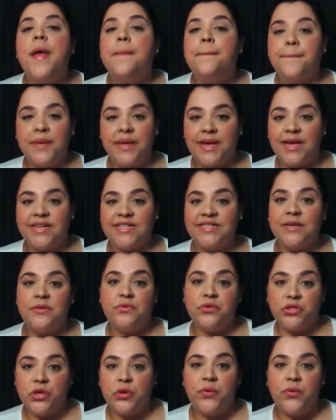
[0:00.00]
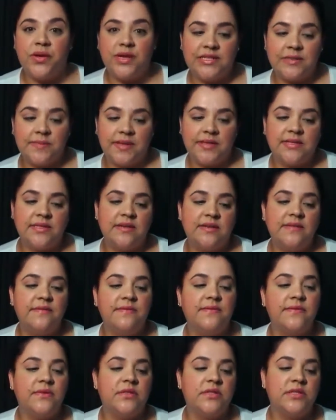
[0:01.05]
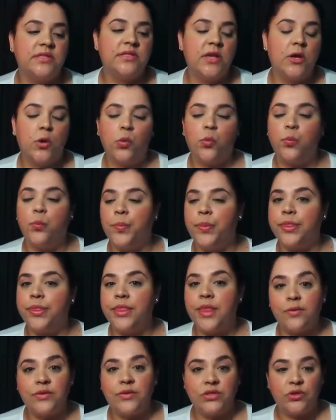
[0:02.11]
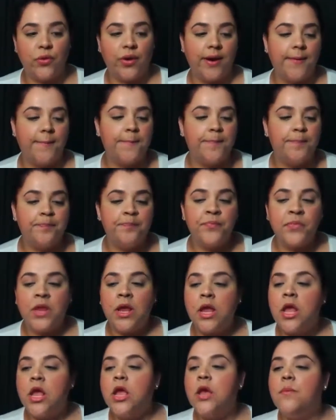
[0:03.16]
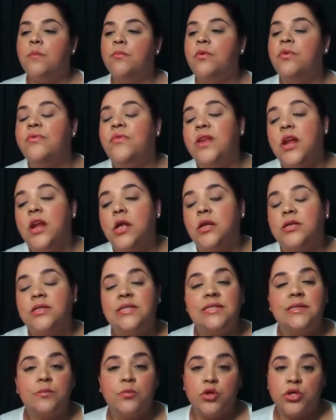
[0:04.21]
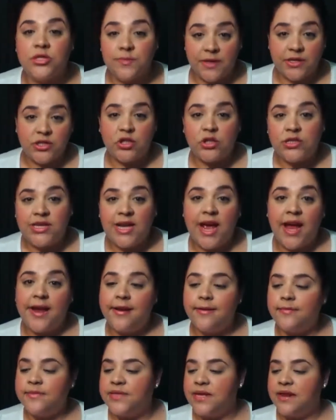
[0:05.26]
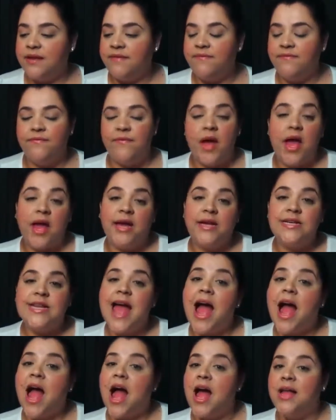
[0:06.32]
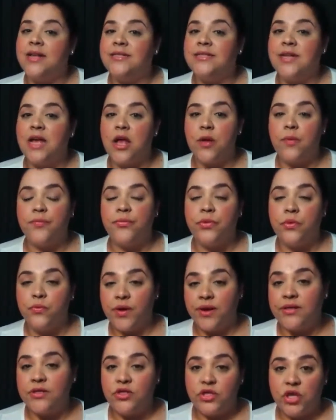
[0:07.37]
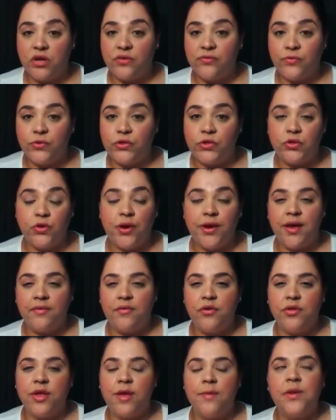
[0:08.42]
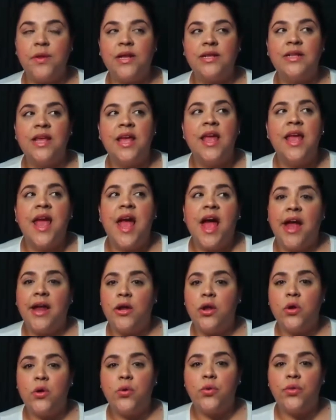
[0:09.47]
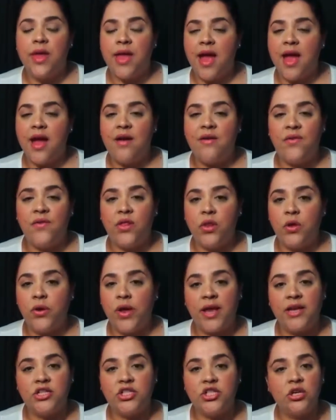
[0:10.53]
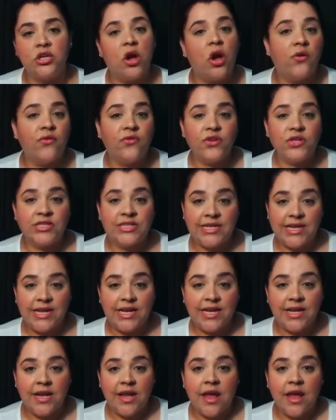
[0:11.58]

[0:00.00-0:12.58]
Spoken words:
because they were so inexpensive. So that was great. Moving on to some more specialty items that I find at the regular dog food store I get for them, and I know they have a location in Culver City,